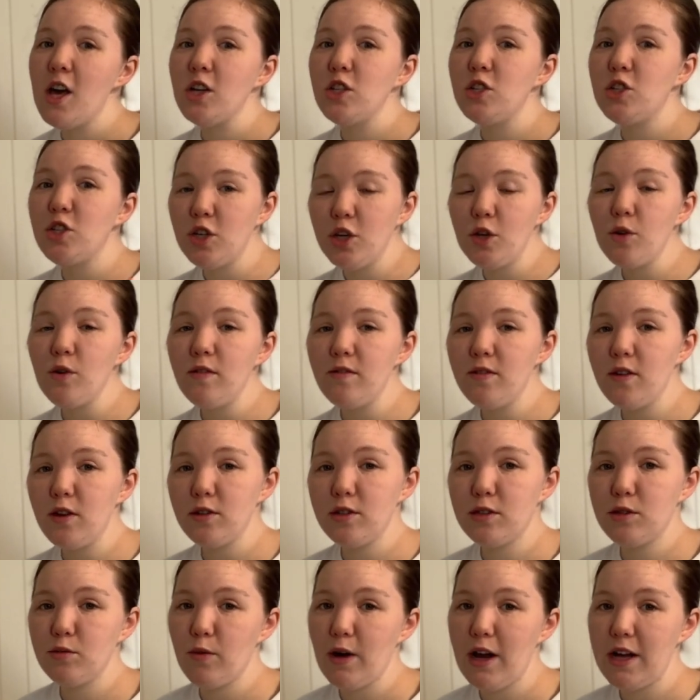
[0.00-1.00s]
2 of
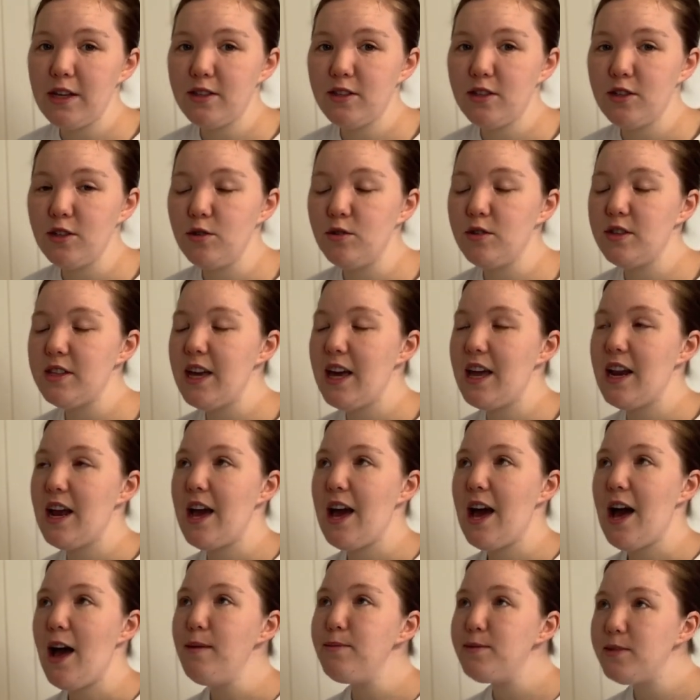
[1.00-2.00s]
those sweatsuits and I
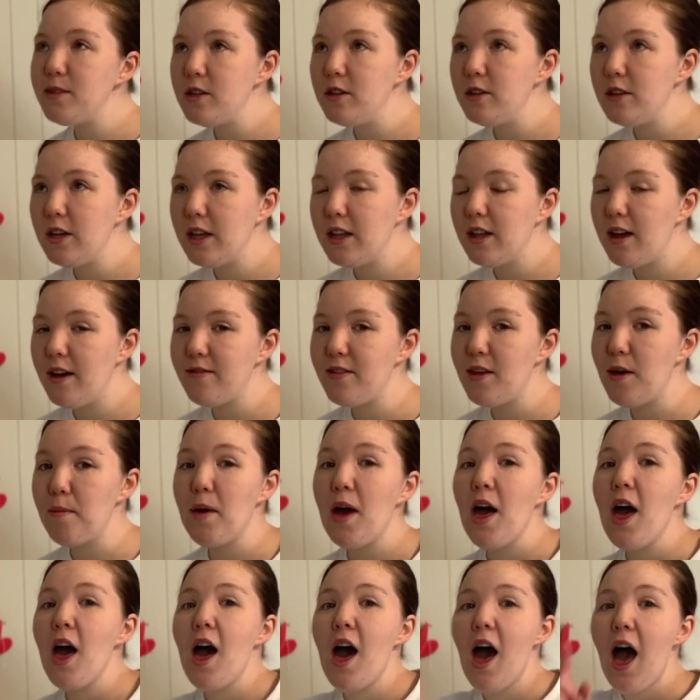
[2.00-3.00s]
absolutely love
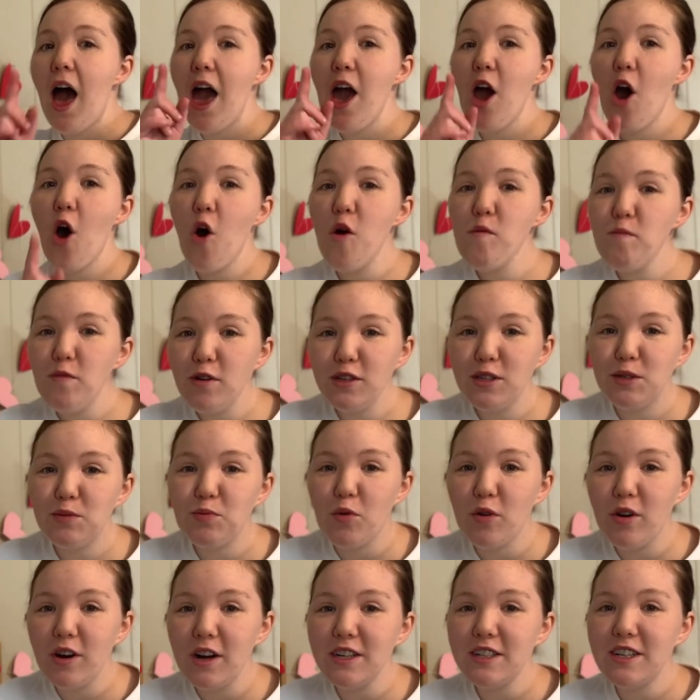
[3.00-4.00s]
them. I almost
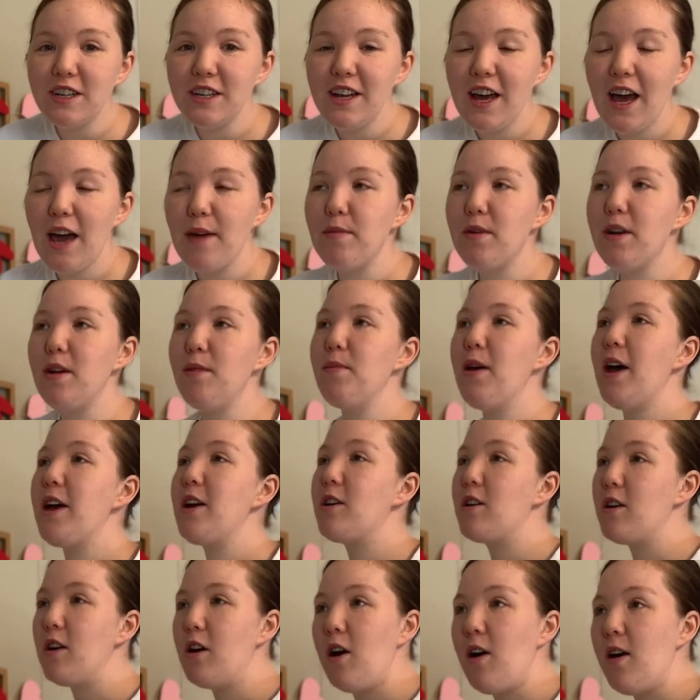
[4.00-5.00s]
wore it today, but I'm
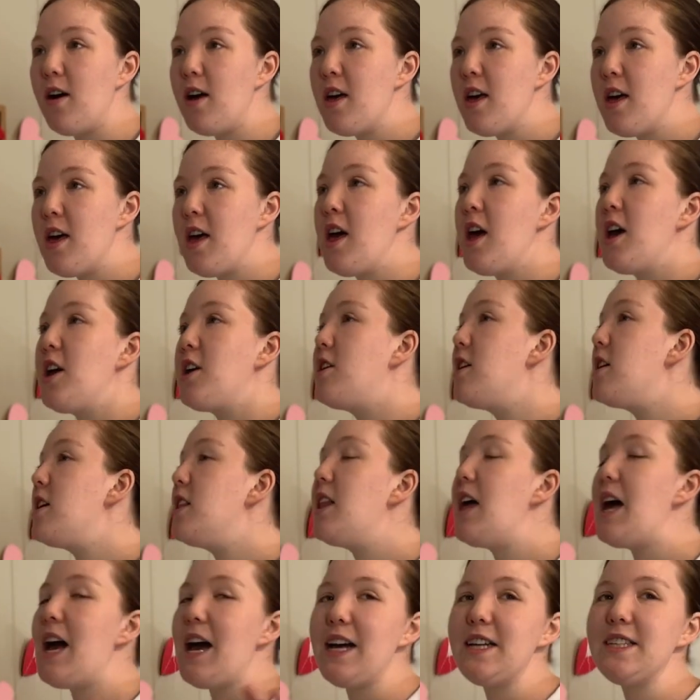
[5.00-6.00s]
like, girl, your
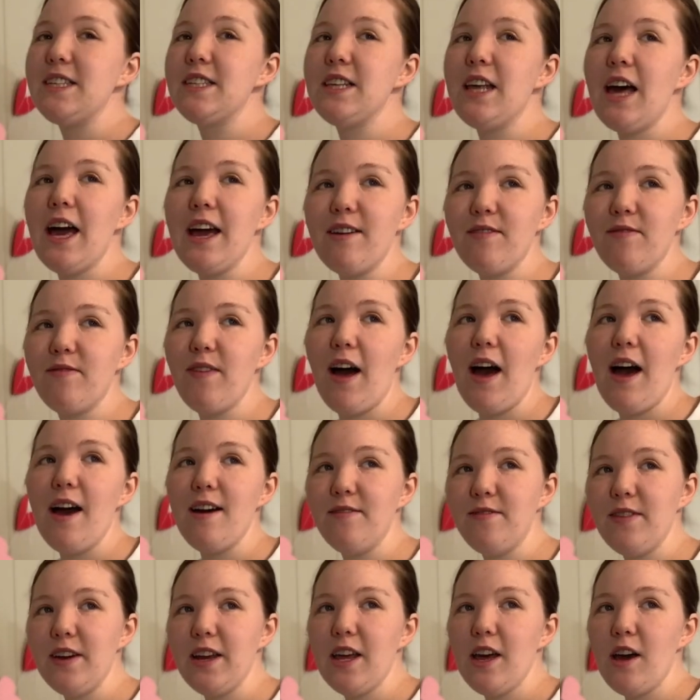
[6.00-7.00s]
last like
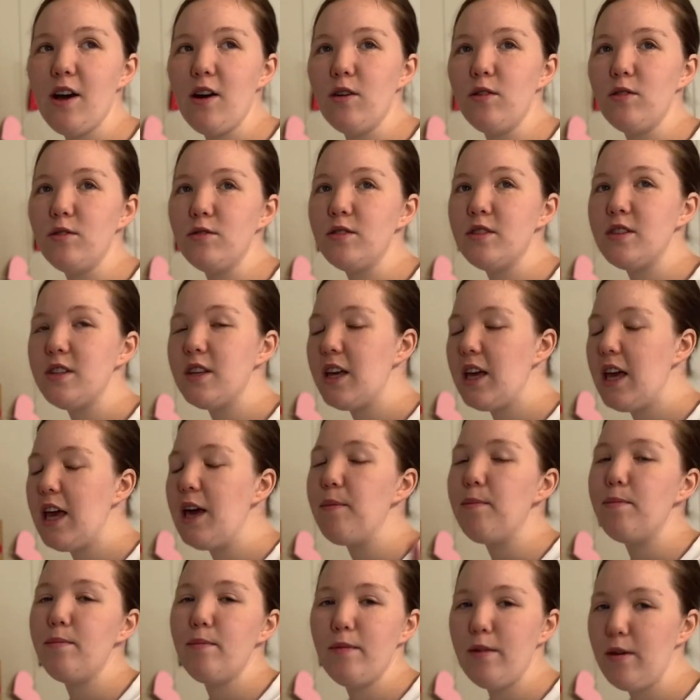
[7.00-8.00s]
5 videos,
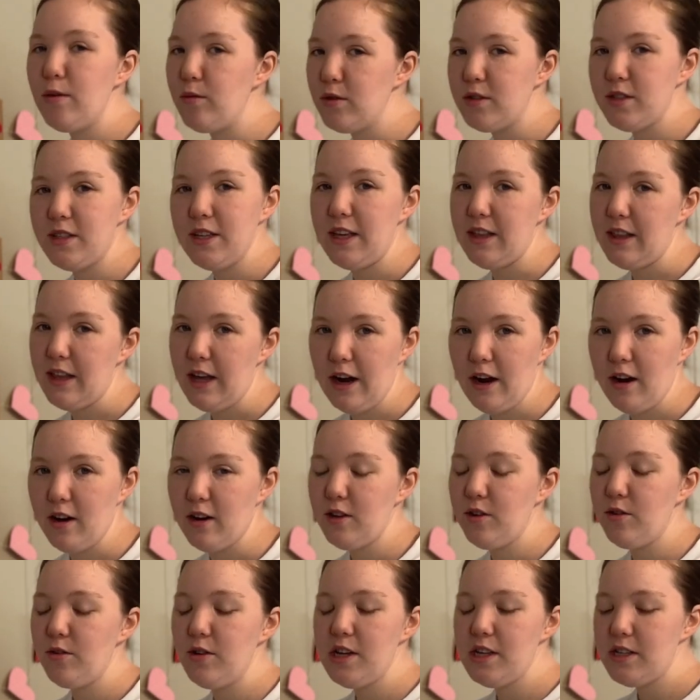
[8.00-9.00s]
it was in there.
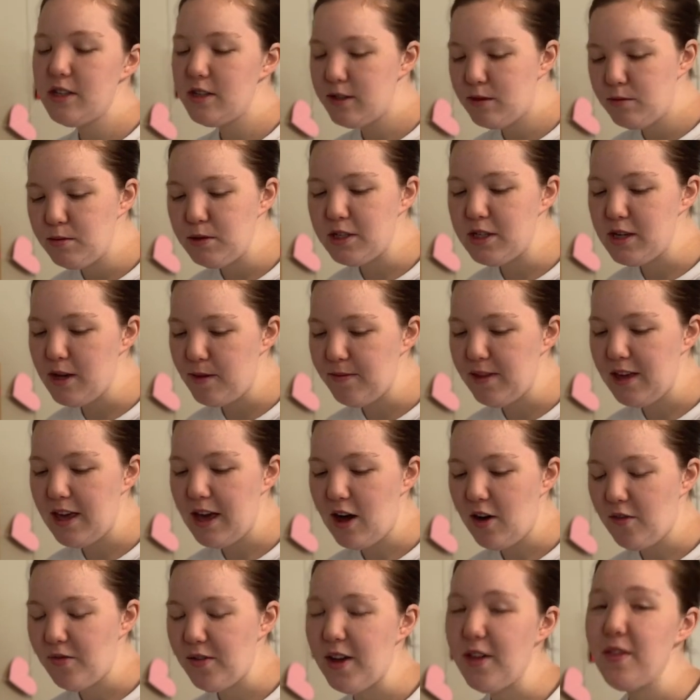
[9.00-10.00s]
You need to switch up the
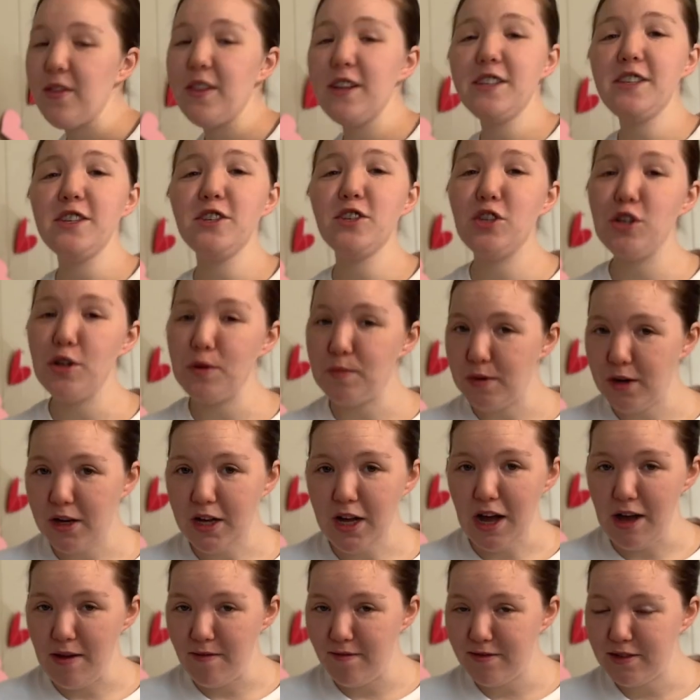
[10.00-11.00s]
outfit. This is super
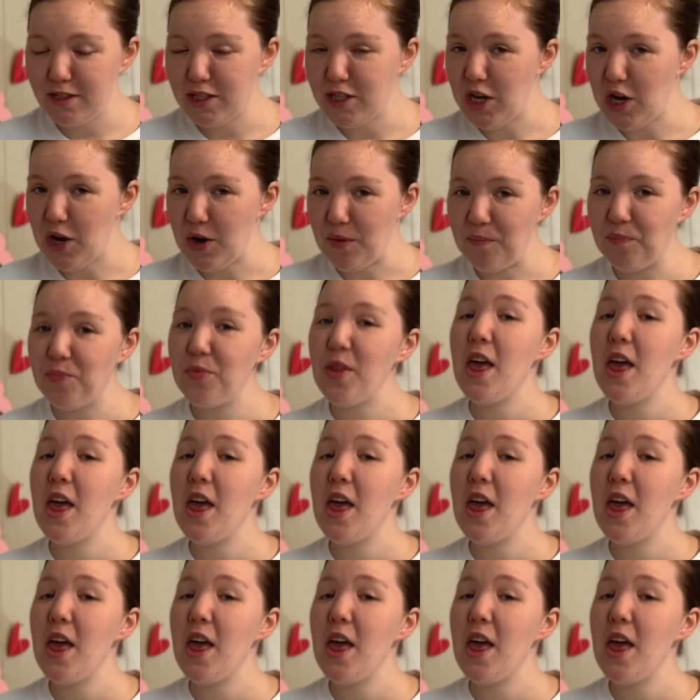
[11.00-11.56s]
comfy, so